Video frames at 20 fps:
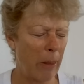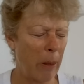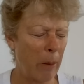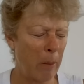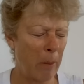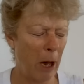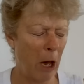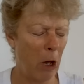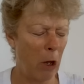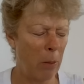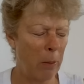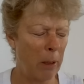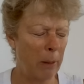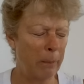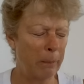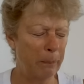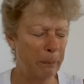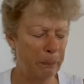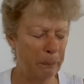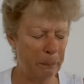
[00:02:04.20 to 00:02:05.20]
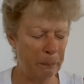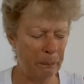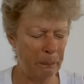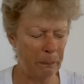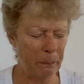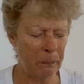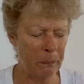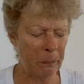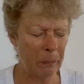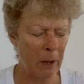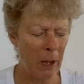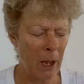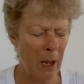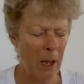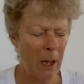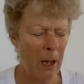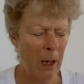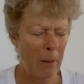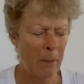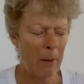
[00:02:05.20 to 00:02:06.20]
at the moment?
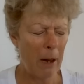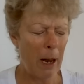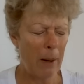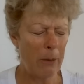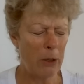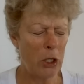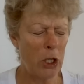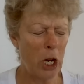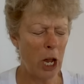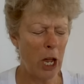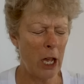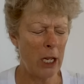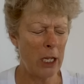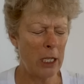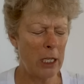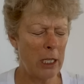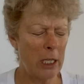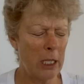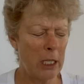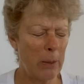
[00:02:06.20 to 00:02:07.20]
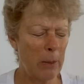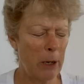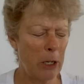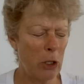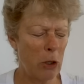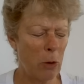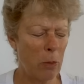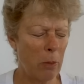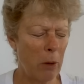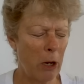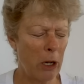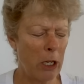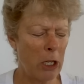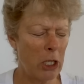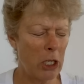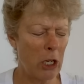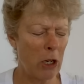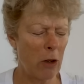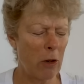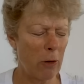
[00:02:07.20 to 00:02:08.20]
Barbara Jones, the special
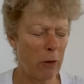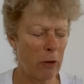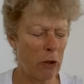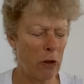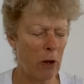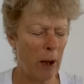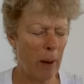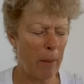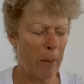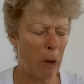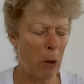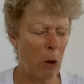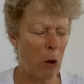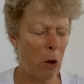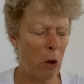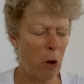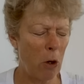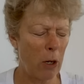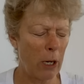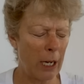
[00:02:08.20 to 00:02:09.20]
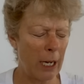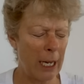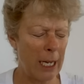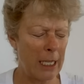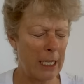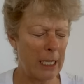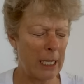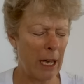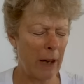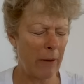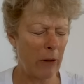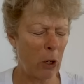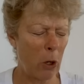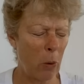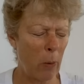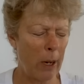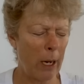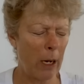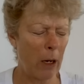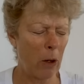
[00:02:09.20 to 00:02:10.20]
monitor of Trump Org. Let's have a
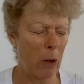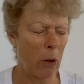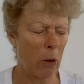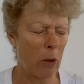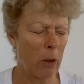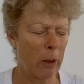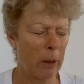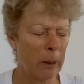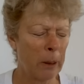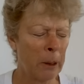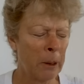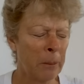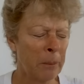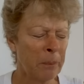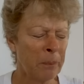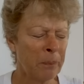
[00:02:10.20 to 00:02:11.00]
quick look.